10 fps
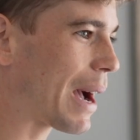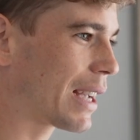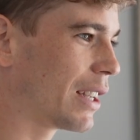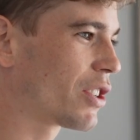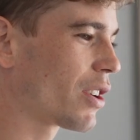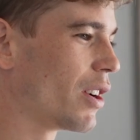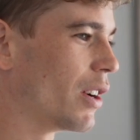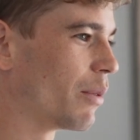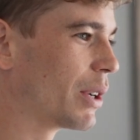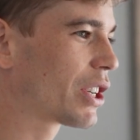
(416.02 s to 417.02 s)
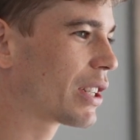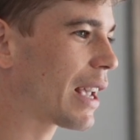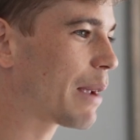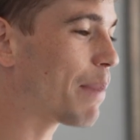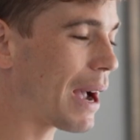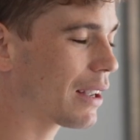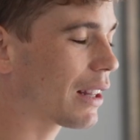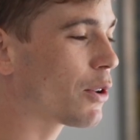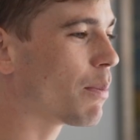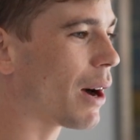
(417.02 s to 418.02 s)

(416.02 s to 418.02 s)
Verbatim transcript: package, which is a pack that you